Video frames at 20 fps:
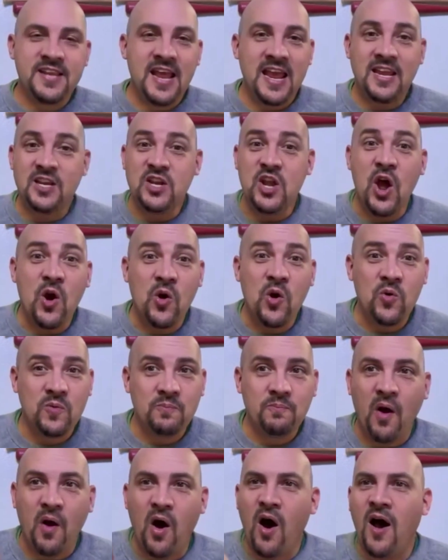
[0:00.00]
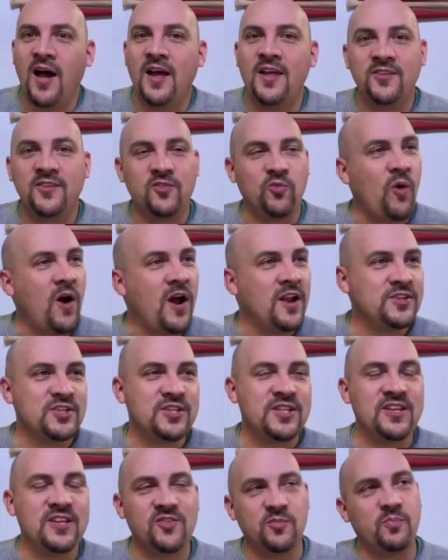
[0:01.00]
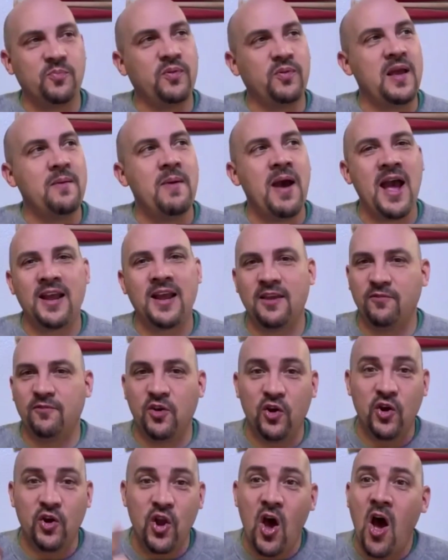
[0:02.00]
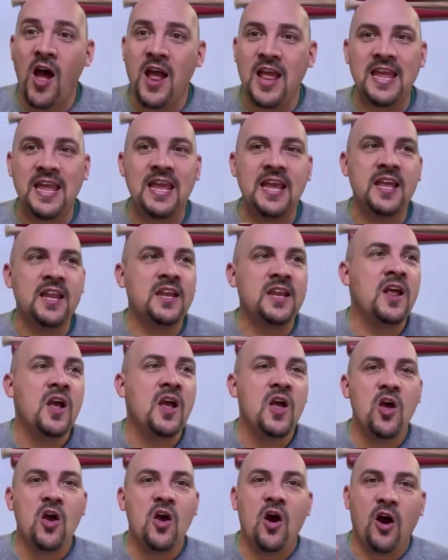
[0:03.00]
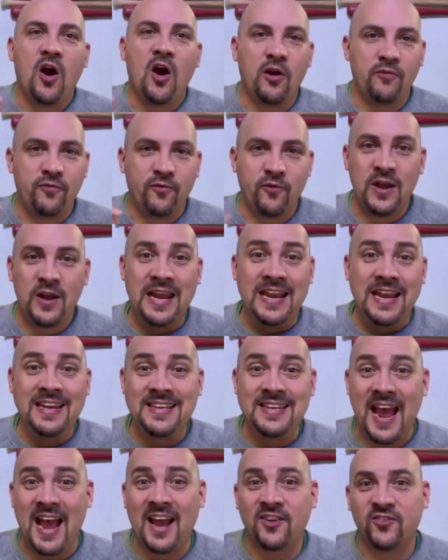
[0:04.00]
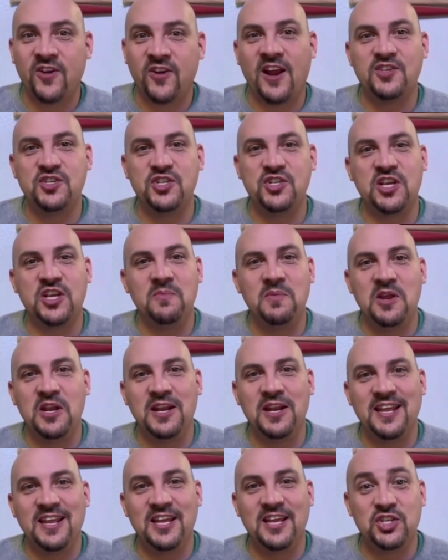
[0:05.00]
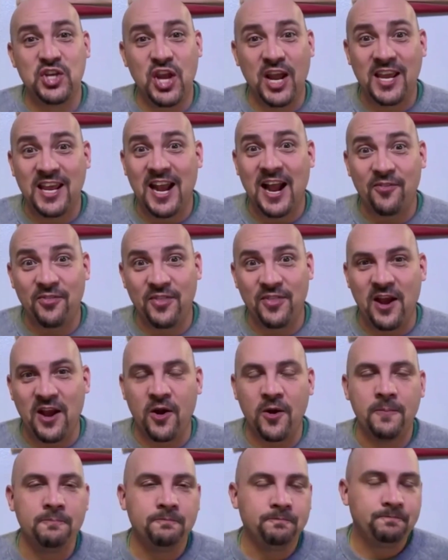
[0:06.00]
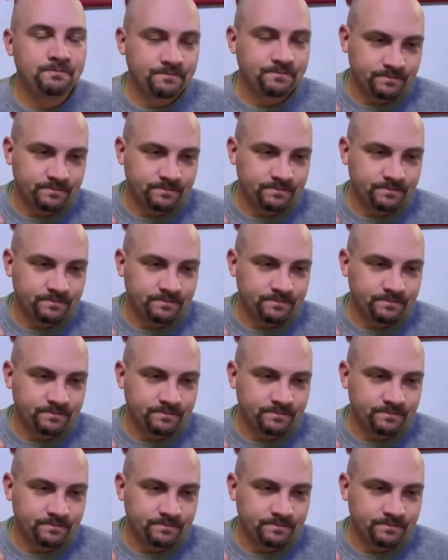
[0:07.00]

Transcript: Take note, pause, watch this playback. If you're not in our free tax strategy community, check it out there.